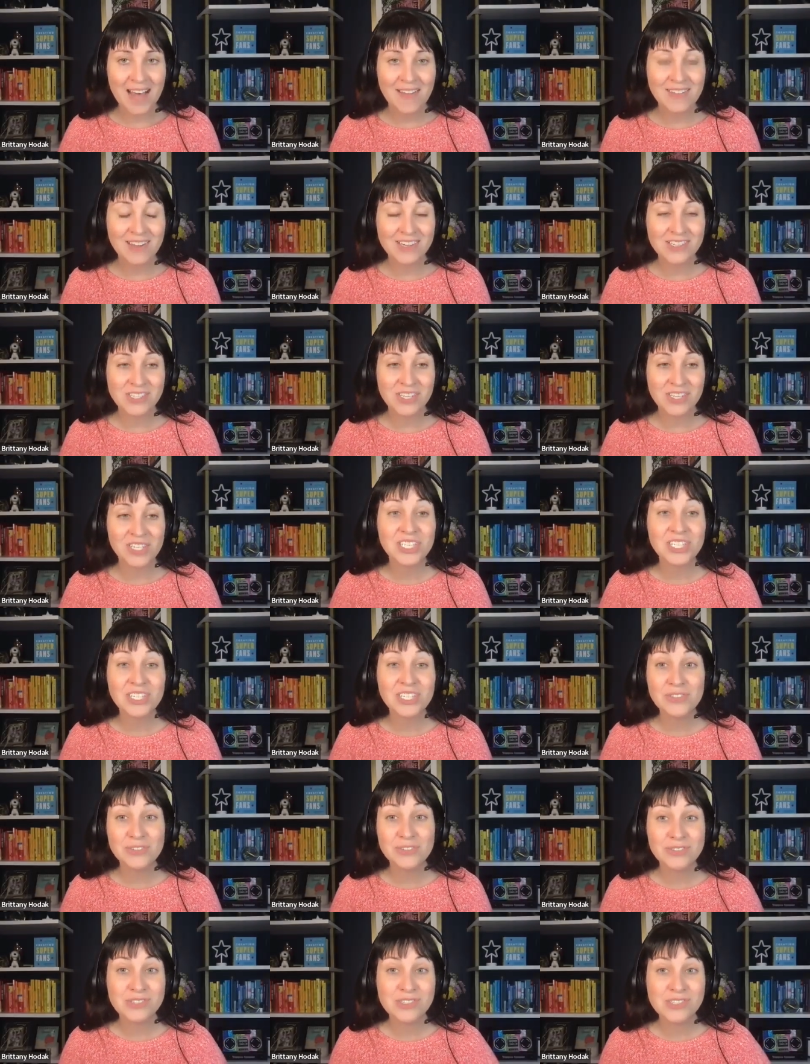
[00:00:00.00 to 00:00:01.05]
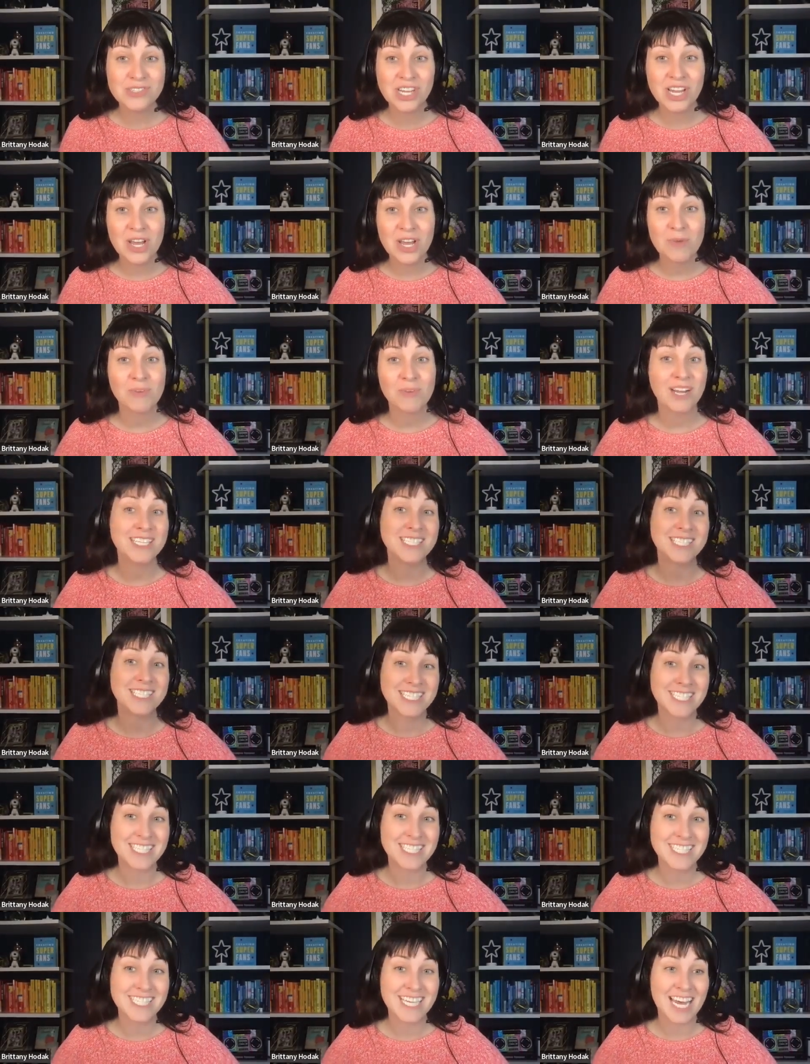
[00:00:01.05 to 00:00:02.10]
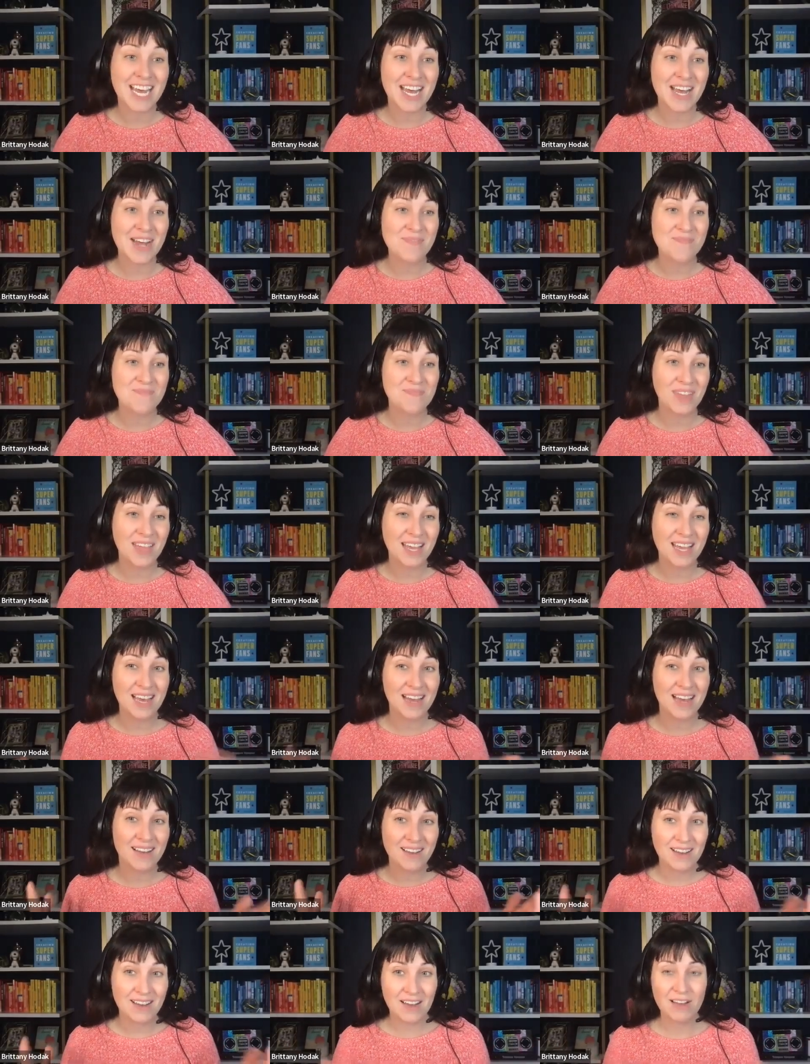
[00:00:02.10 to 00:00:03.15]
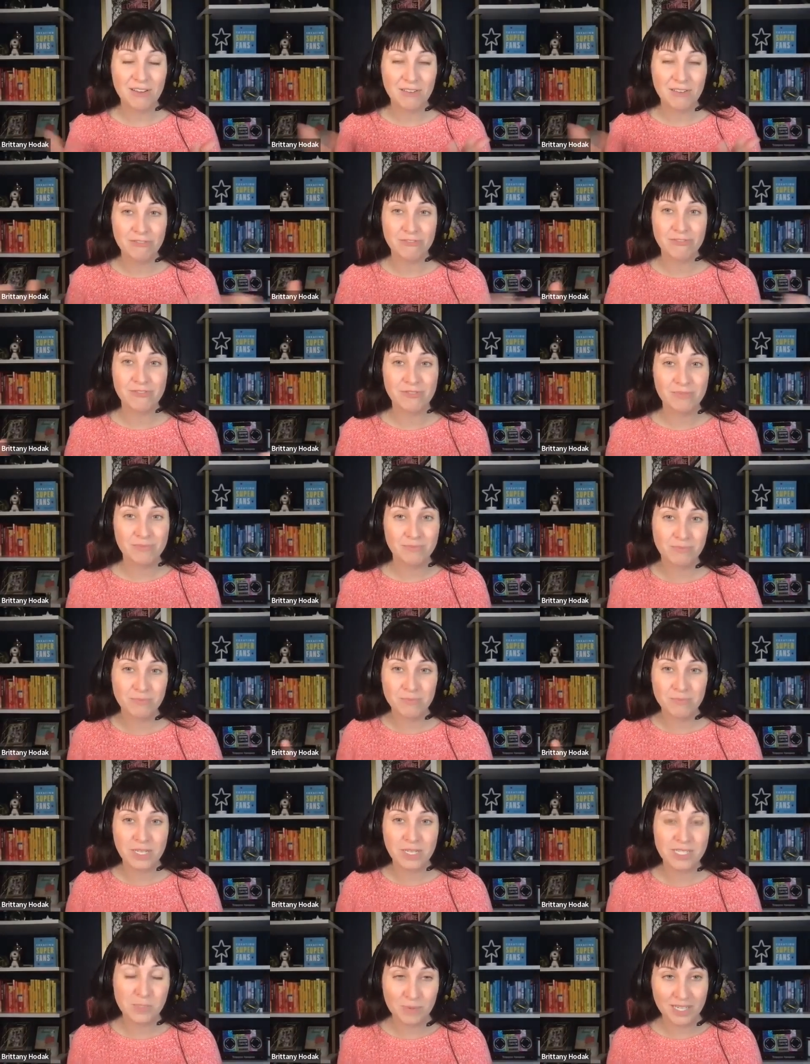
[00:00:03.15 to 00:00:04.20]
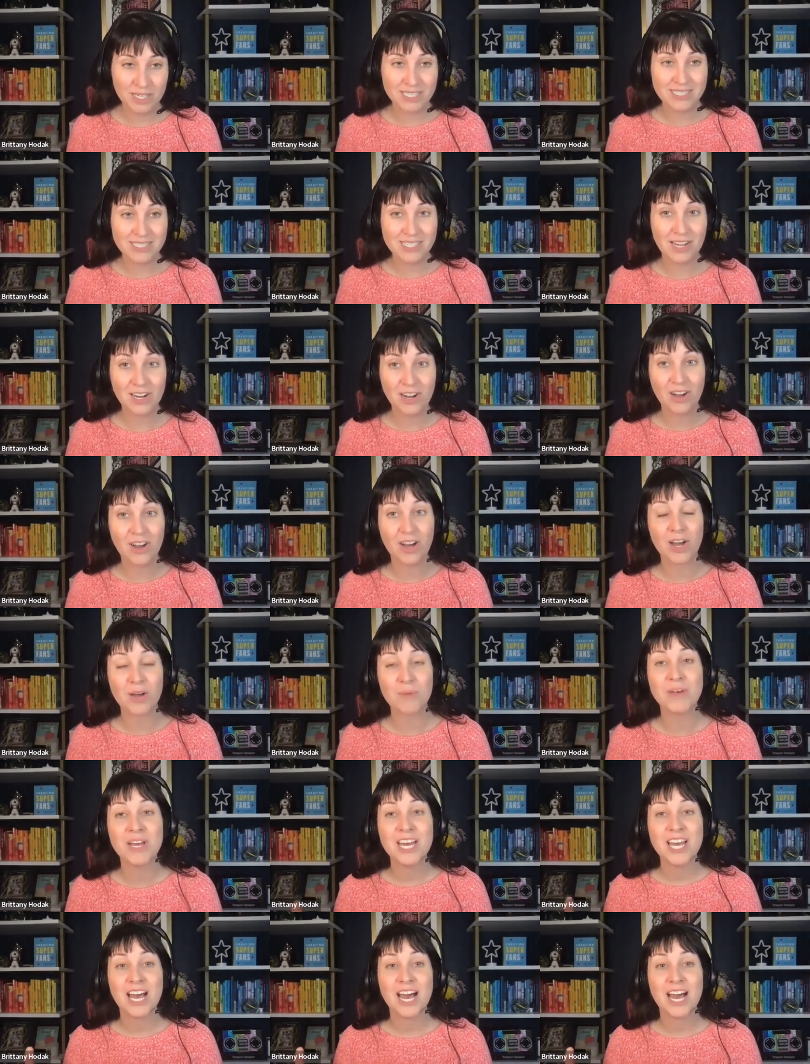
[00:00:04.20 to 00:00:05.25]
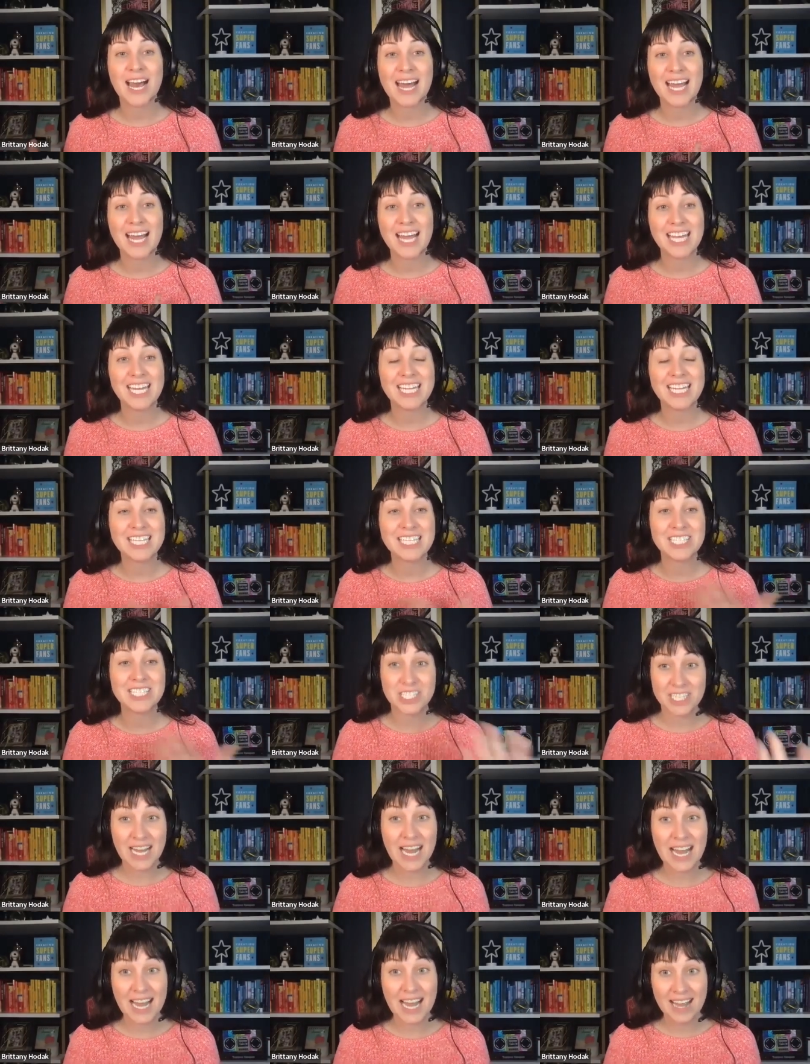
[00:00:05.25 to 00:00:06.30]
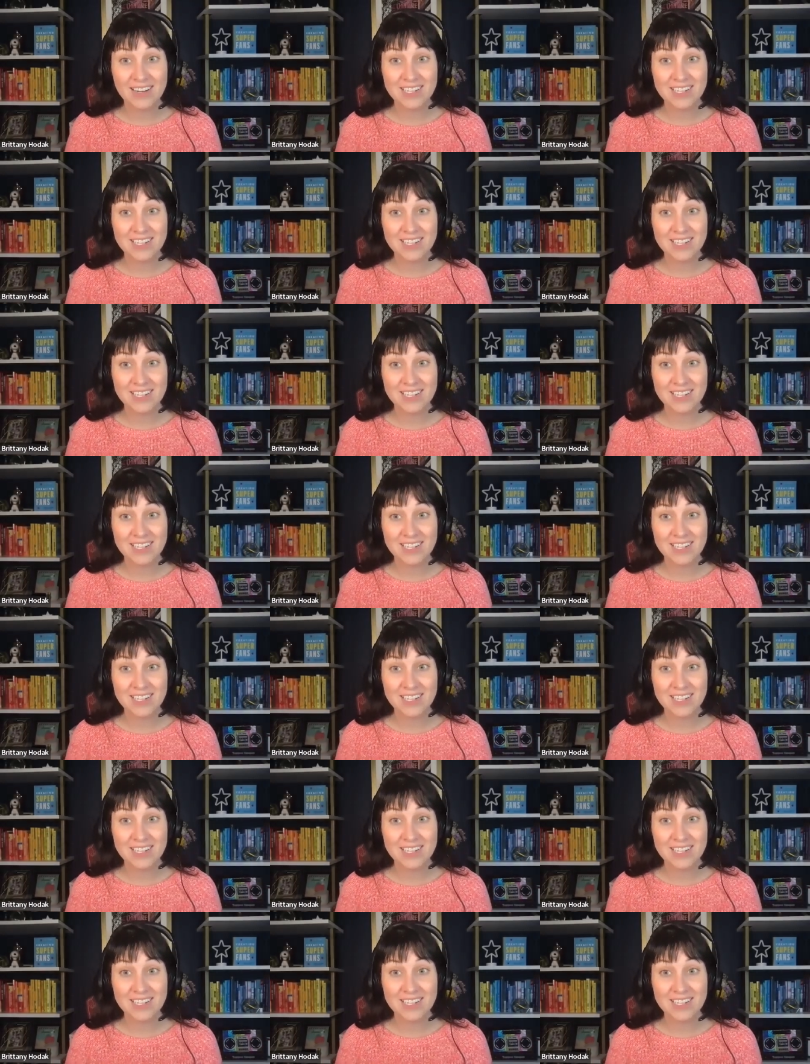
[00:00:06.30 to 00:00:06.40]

There's a huge presence of experience.com in Chennai.